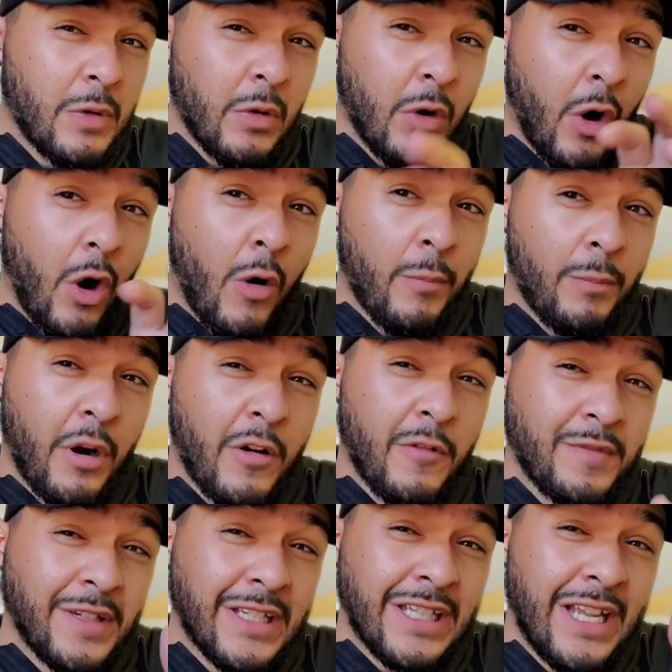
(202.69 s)
We were all
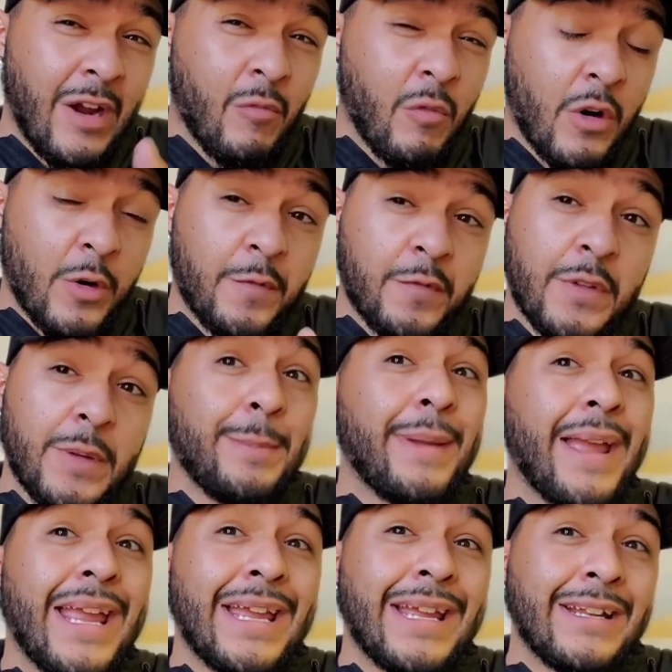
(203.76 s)
perfectly and wonderfully
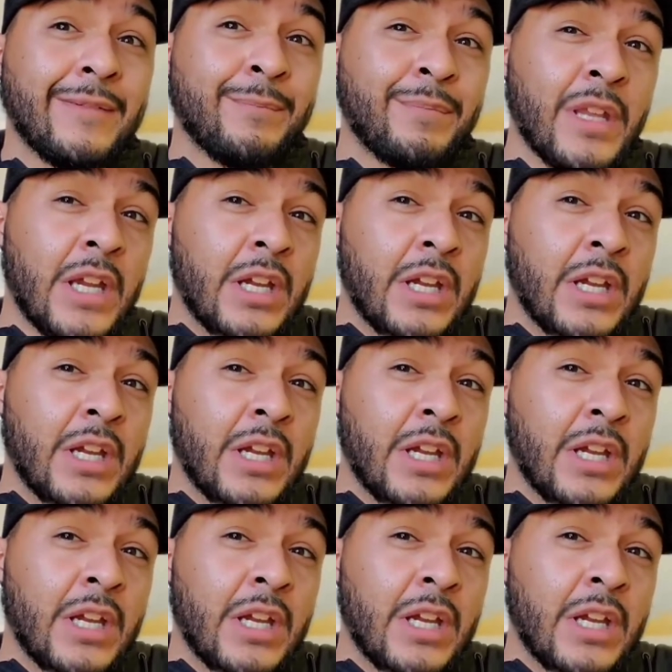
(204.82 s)
made.